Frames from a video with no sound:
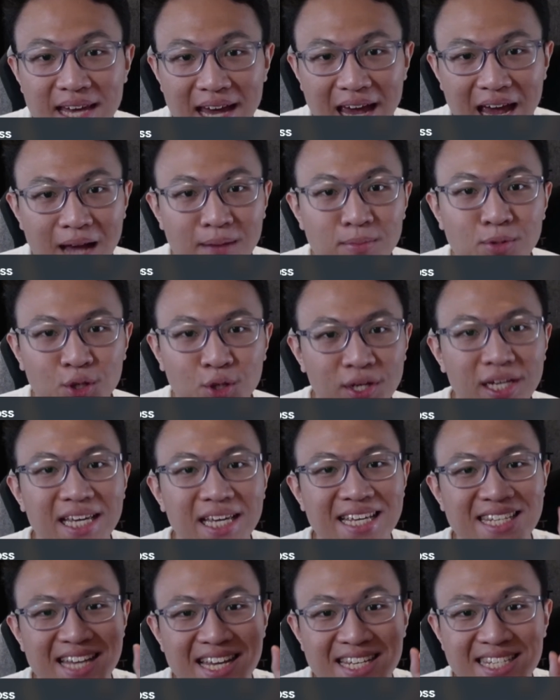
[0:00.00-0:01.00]
at
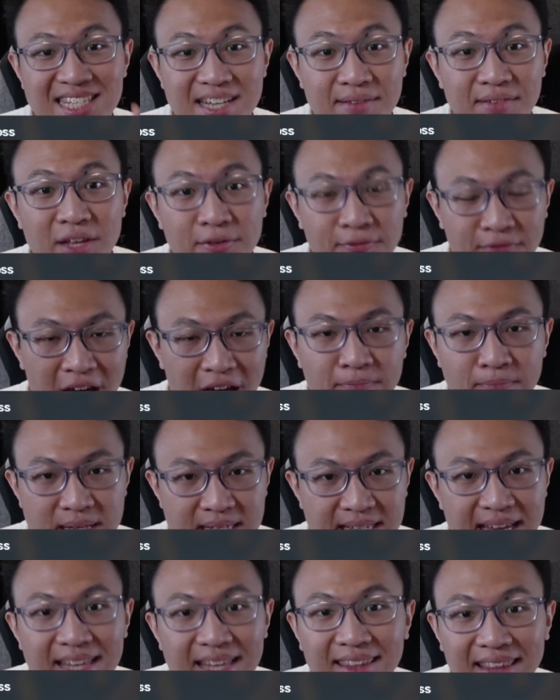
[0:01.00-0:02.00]
M3 is at
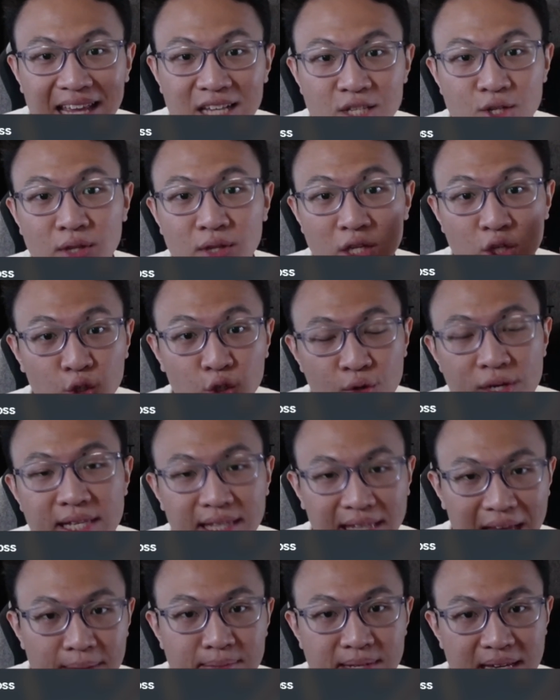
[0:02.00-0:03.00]
75% thanks to the 3
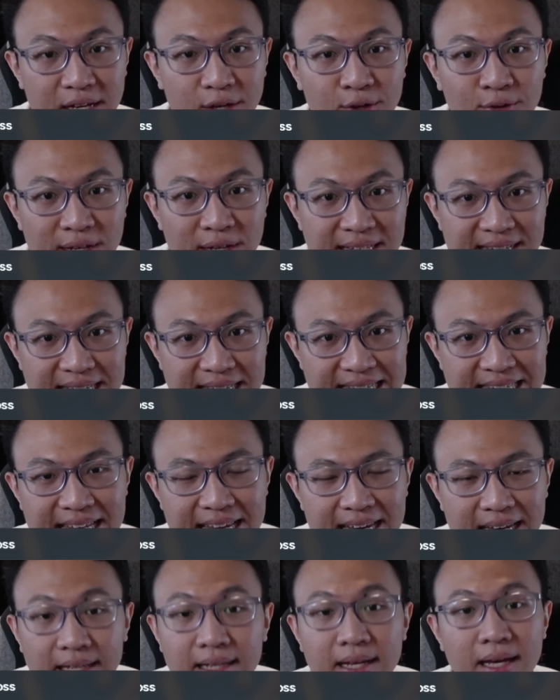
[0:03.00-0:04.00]
times increase
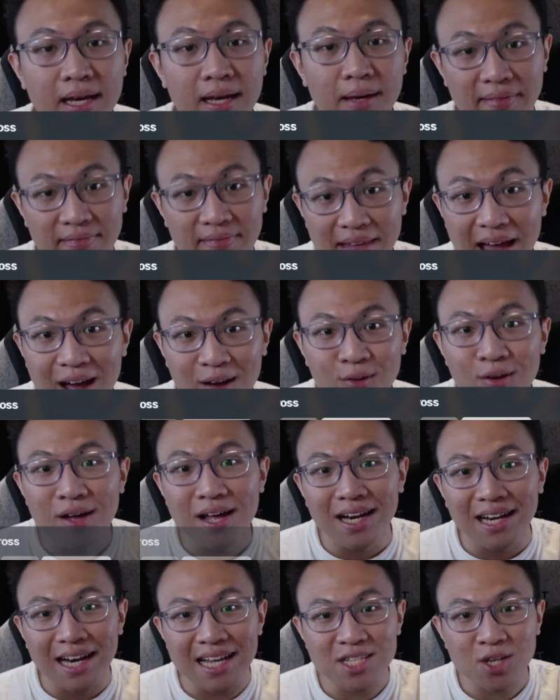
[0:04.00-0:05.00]
instead. Now,
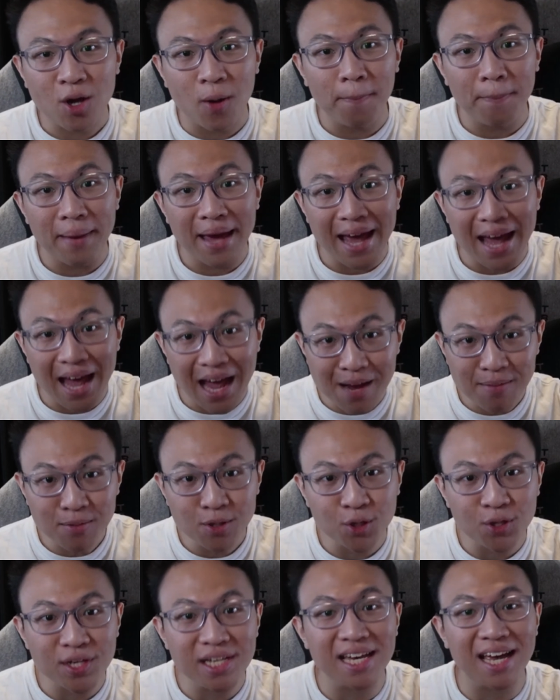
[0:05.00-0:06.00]
let's compare
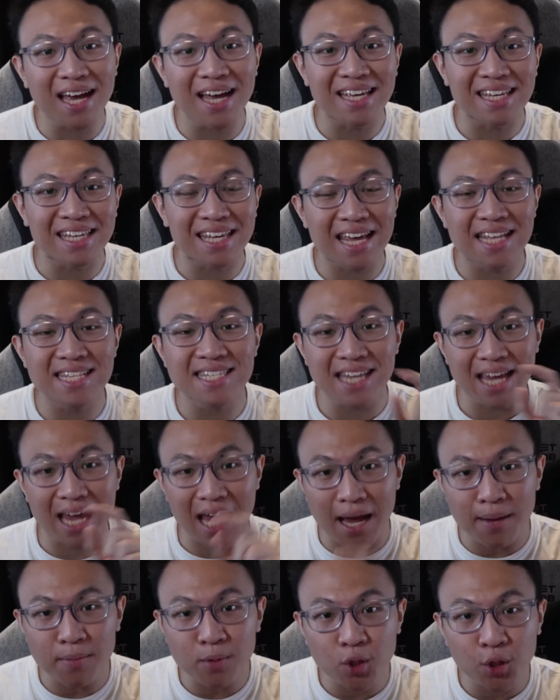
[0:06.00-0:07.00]
M3 against
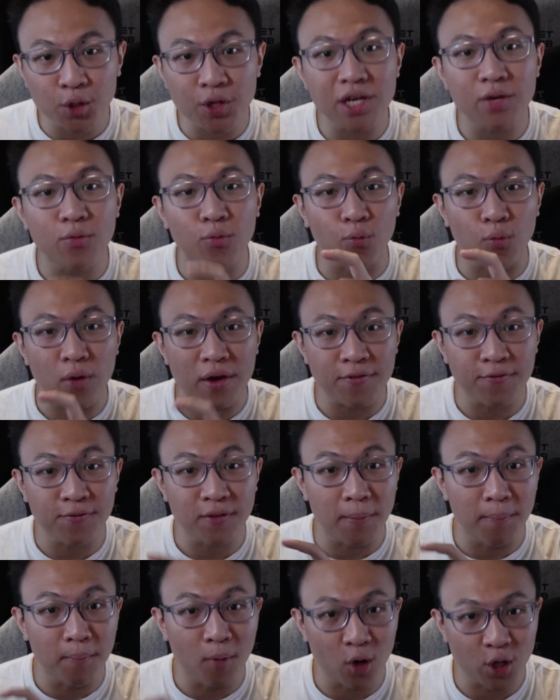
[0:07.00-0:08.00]
M3 with
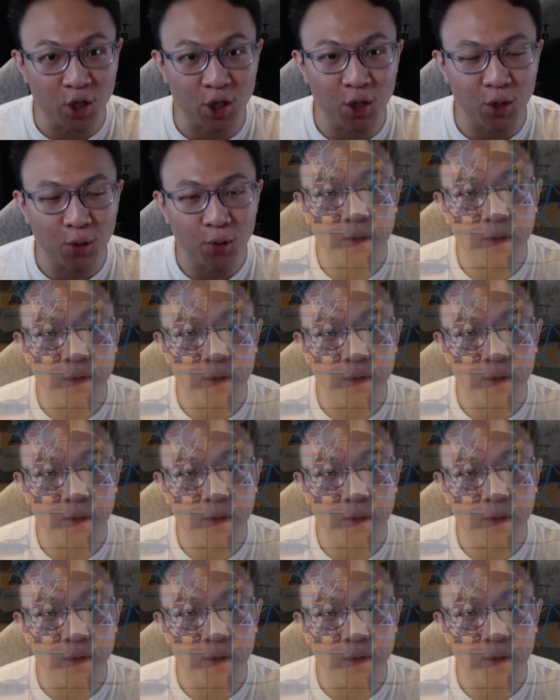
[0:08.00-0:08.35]
the module.